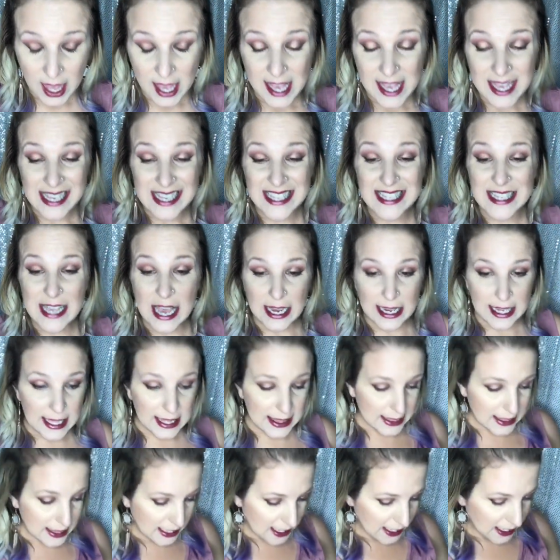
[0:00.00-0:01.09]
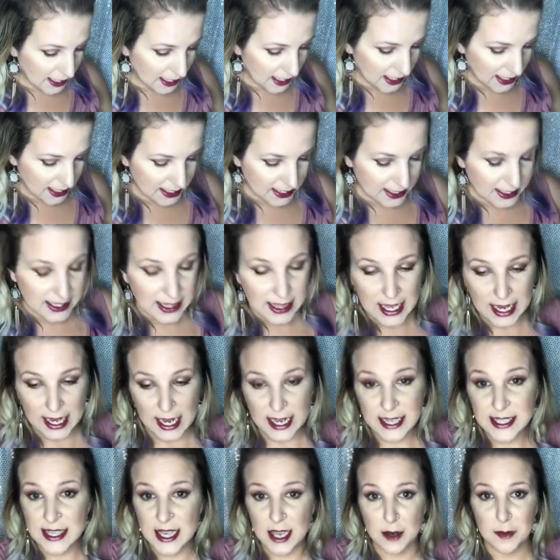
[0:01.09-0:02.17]
second thing is, like I
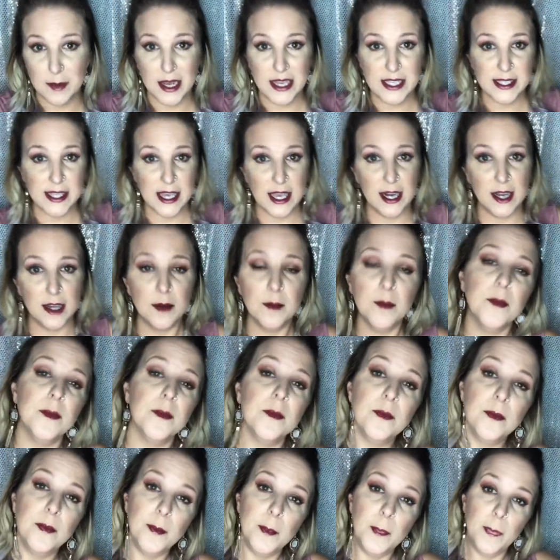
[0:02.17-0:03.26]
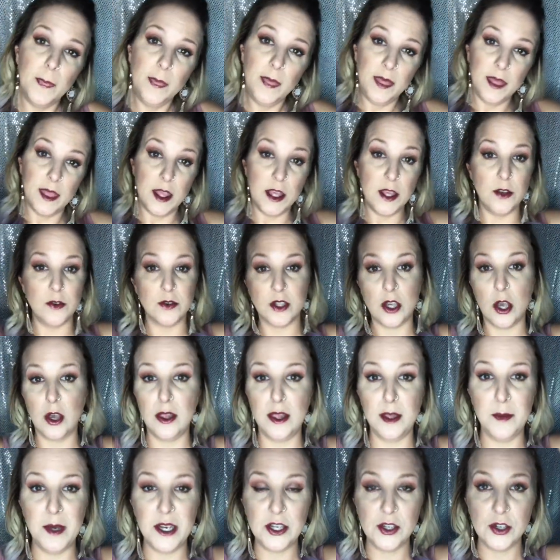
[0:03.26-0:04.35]
said, my setup. You saw in the
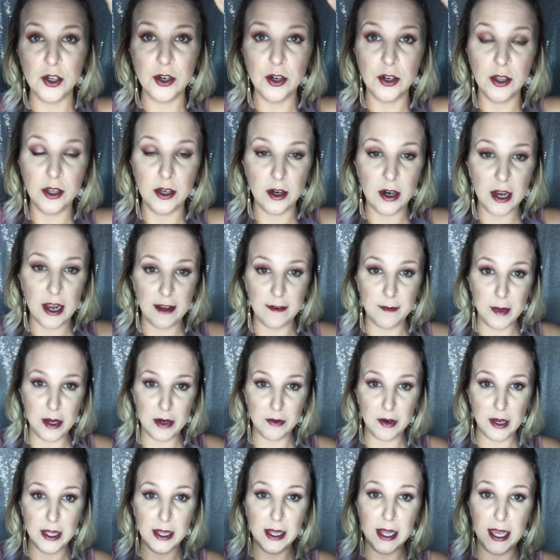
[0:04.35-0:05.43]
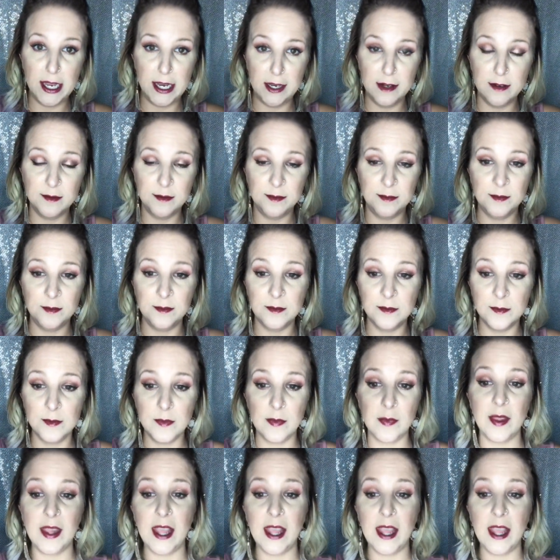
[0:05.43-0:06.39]
picture earlier, I have my ring light. I